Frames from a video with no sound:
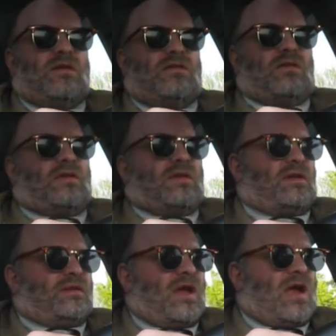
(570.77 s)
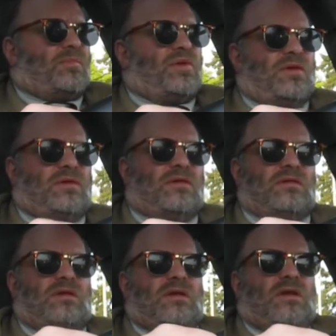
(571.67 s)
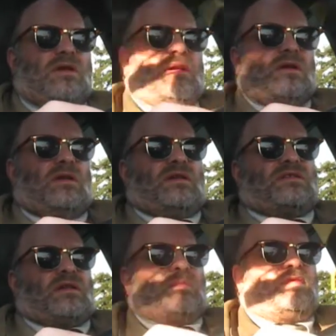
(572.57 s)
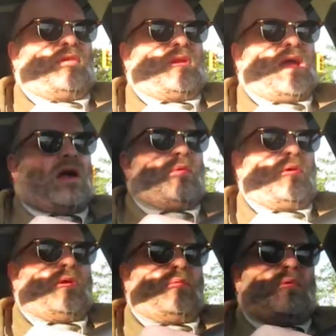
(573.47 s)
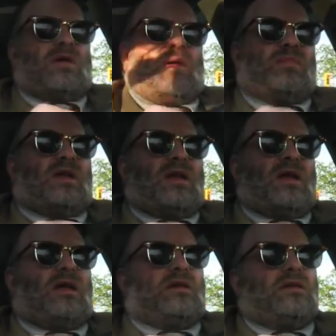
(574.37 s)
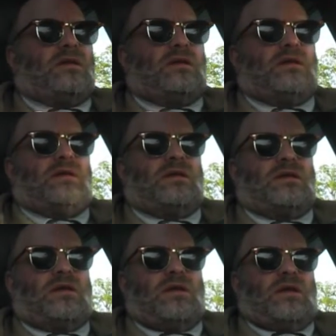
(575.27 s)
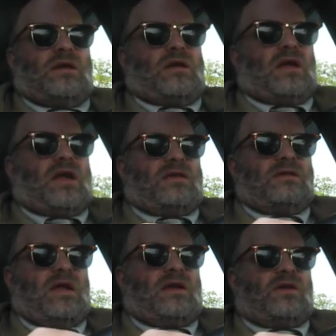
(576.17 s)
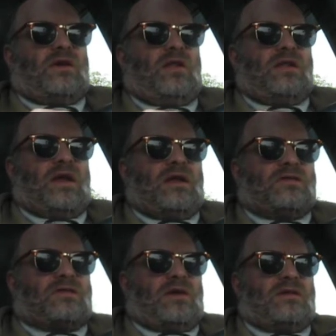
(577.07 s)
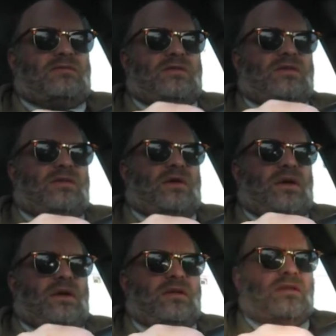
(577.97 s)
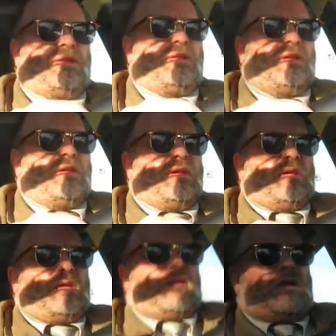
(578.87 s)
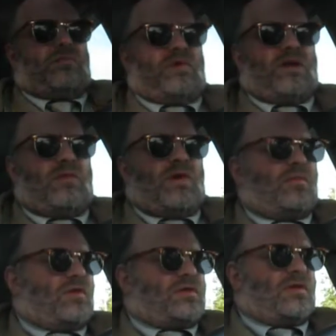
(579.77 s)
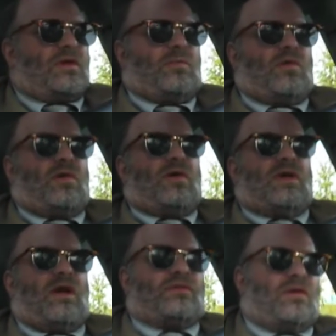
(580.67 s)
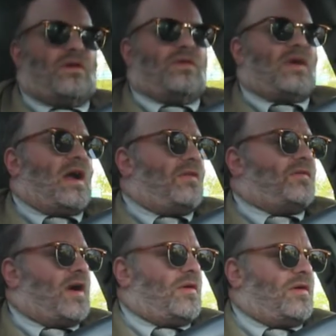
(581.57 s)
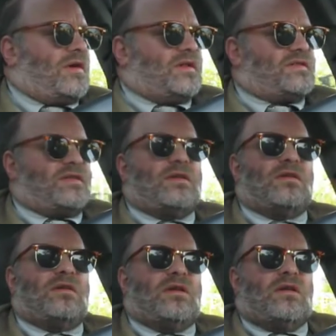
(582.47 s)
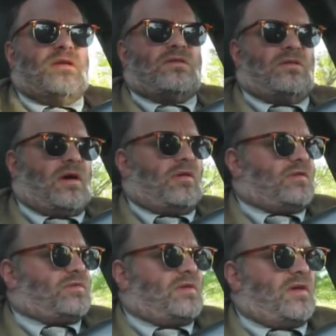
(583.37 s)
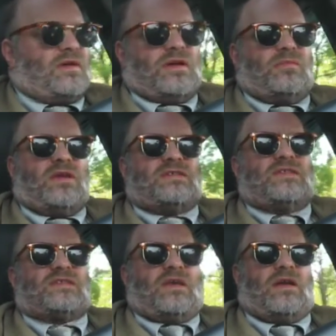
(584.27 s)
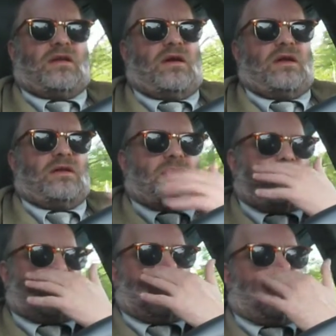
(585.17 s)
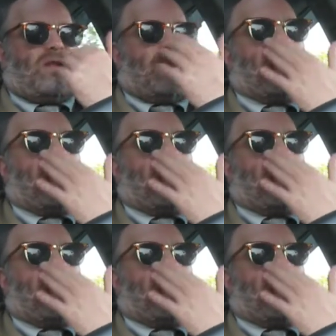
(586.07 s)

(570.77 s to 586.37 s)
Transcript: took a little nap, and I slept for an hour and woke up again, and I hadn't had a call yet, so I just thought I'd keep reading my book a little more, and after another half hour, that's 2 hours without any business, I got another call.